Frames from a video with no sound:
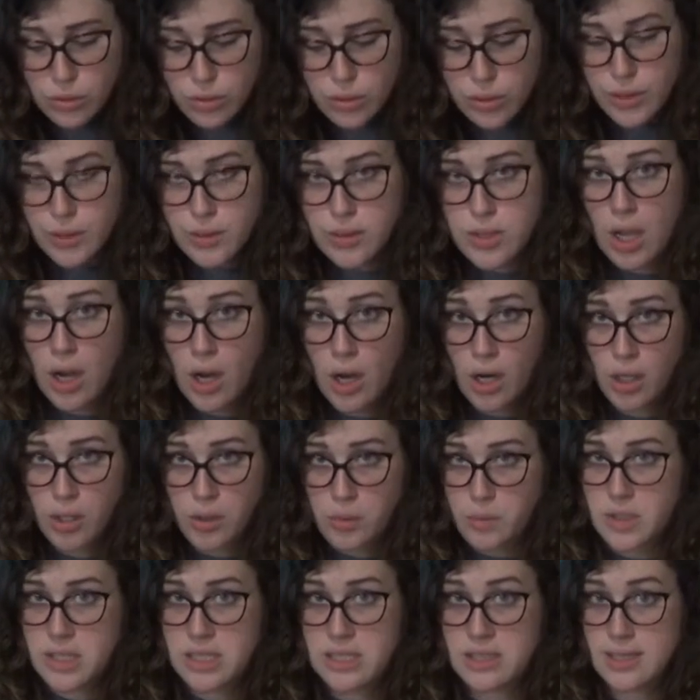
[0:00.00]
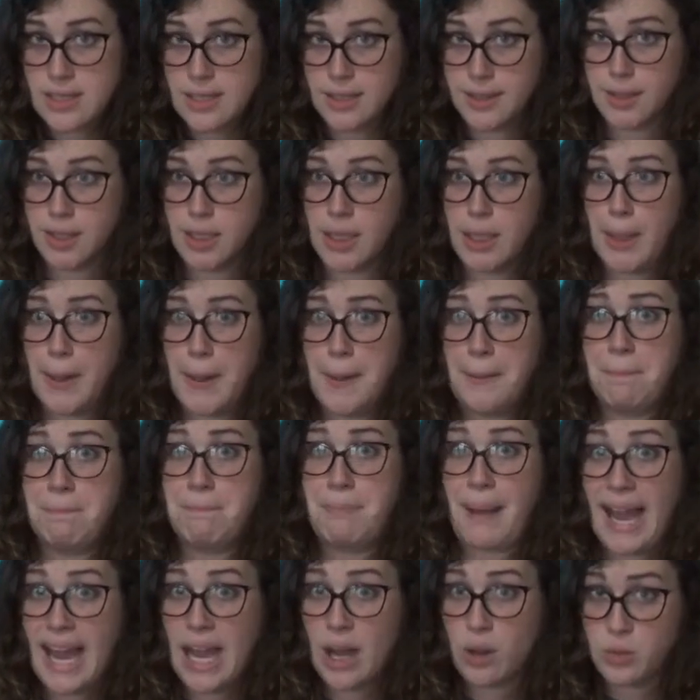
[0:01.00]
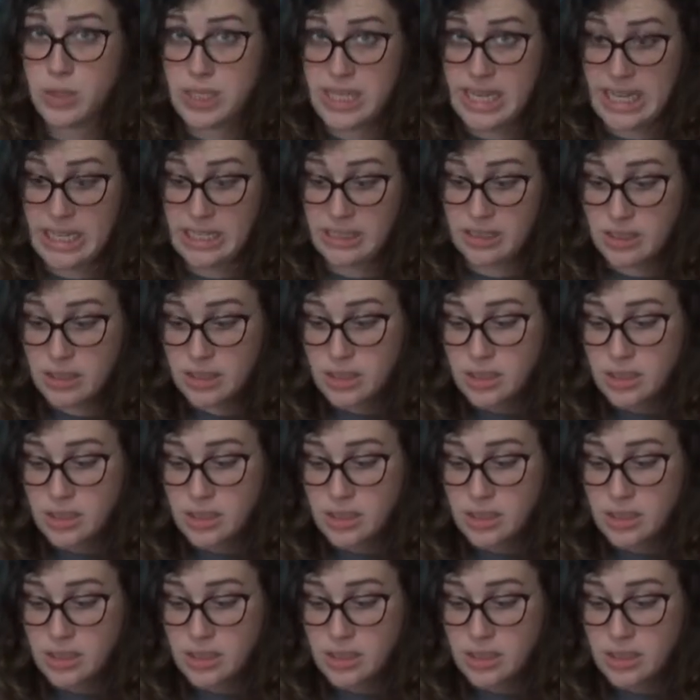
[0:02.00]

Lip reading: Luke's heart was still pounding.